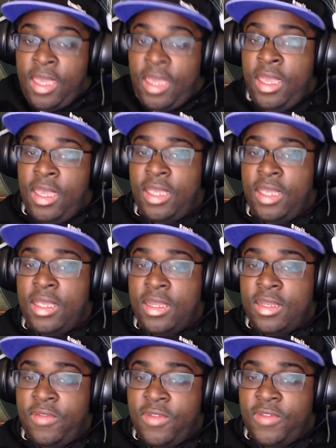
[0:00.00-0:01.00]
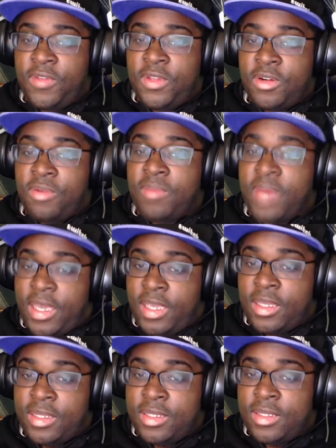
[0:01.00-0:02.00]
And even if you don't buy
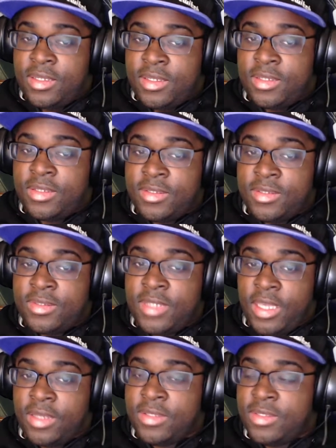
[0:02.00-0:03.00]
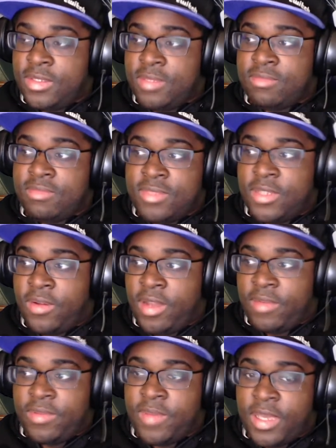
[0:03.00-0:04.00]
it, yeah, you don't have
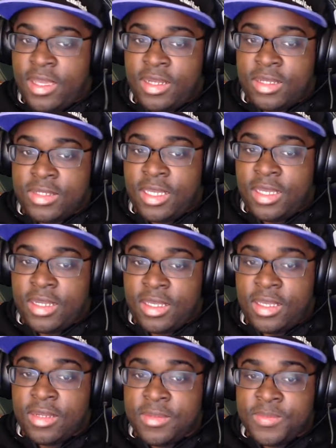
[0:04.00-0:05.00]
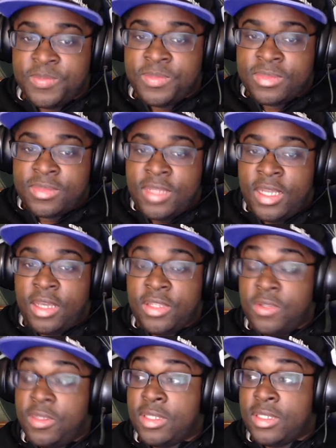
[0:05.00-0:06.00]
to buy it, I'll say it again.
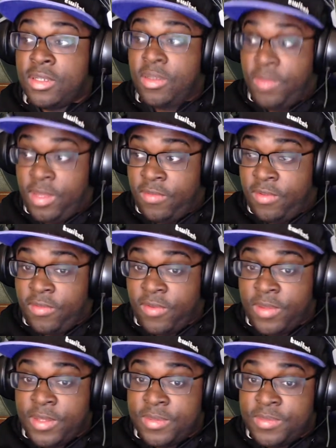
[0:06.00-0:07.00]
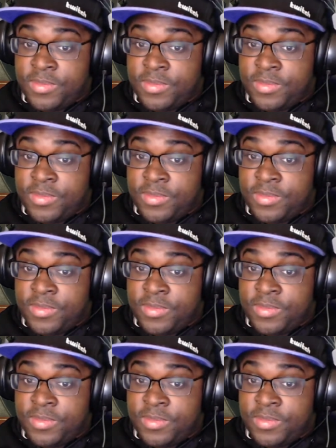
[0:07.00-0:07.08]
You can still benefit from it.